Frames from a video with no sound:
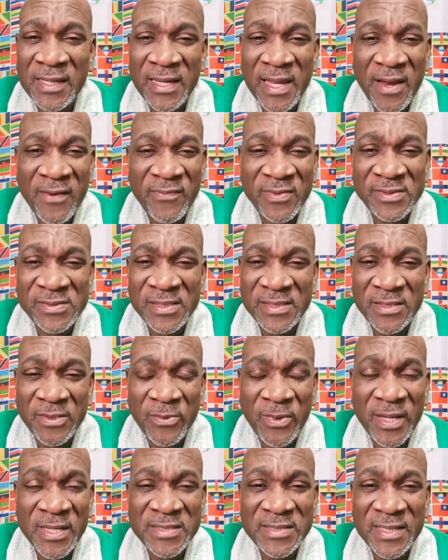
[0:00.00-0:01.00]
in every
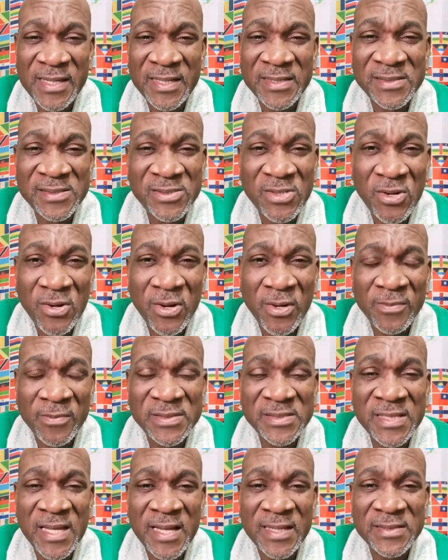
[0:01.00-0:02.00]
situation and
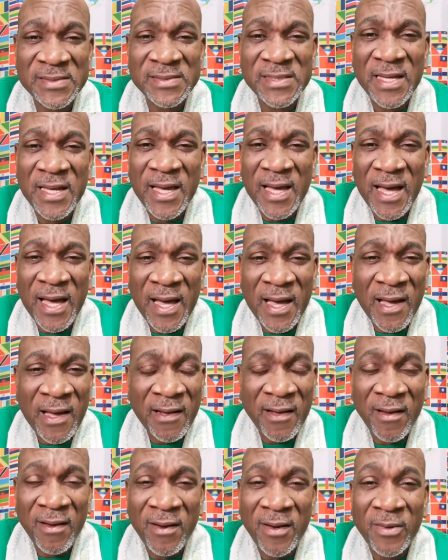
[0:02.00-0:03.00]
circumstance.
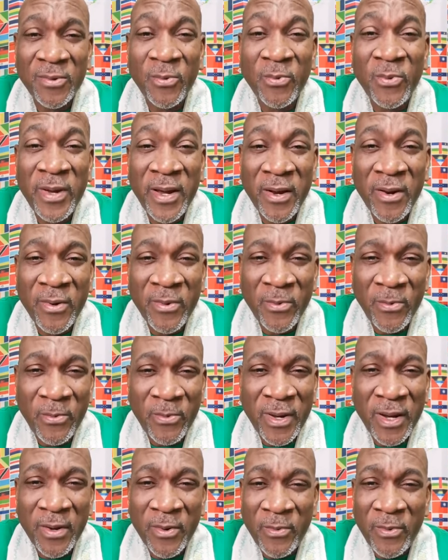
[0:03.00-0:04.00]
Uh, God, where,
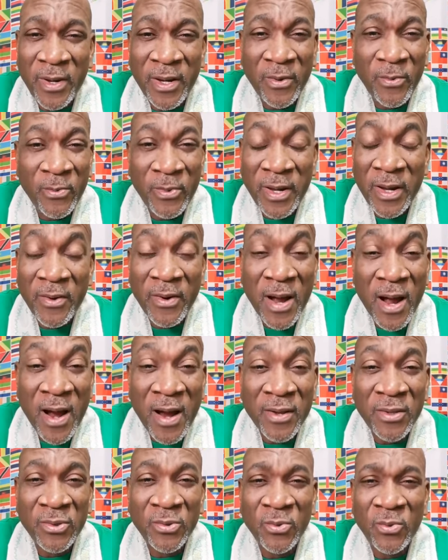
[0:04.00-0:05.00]
where, where, where
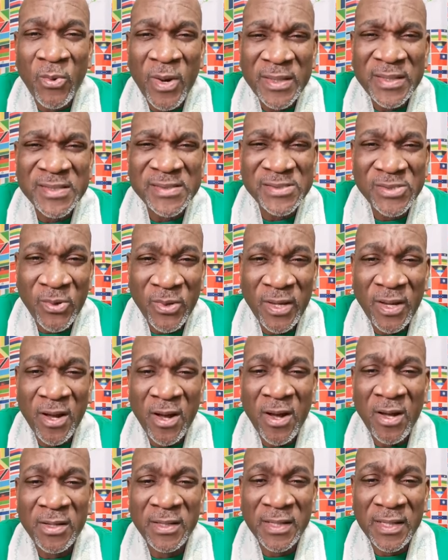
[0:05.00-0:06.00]
are you? What is
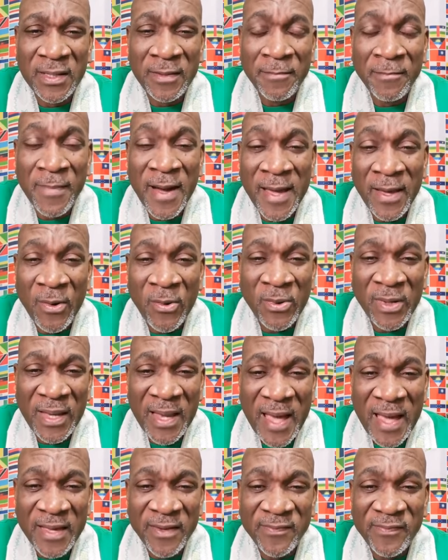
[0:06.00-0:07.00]
going on in my
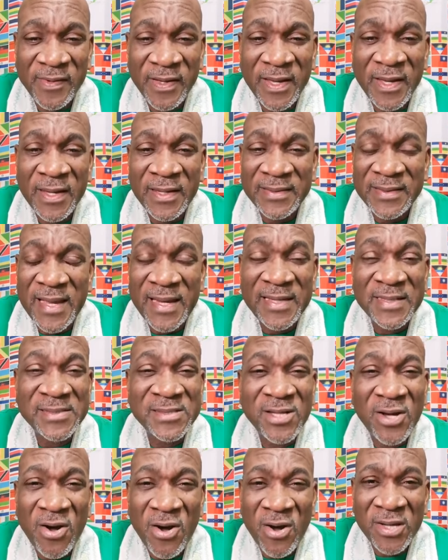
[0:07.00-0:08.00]
own life that
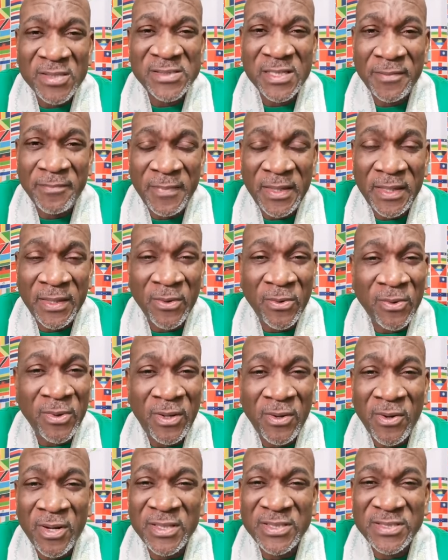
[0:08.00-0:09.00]
is causing me, oh
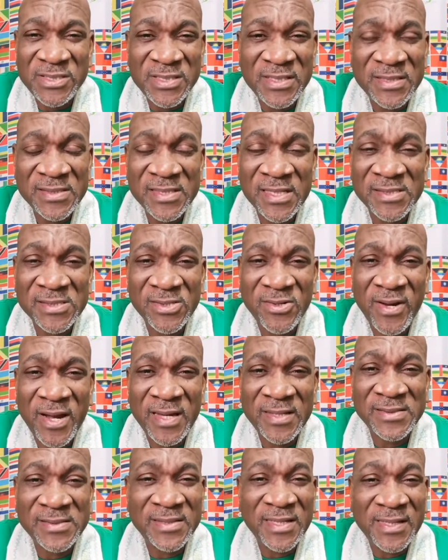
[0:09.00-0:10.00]
Lord Jesus
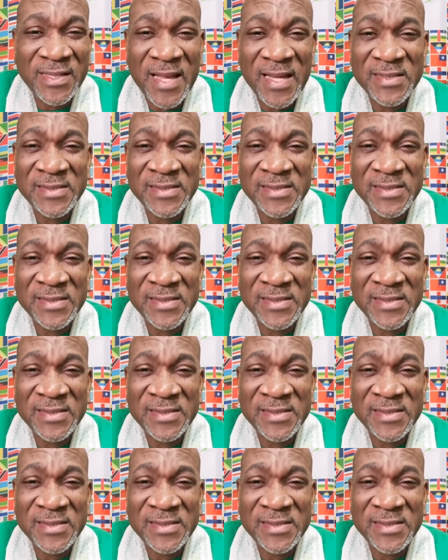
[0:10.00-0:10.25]
Christ, to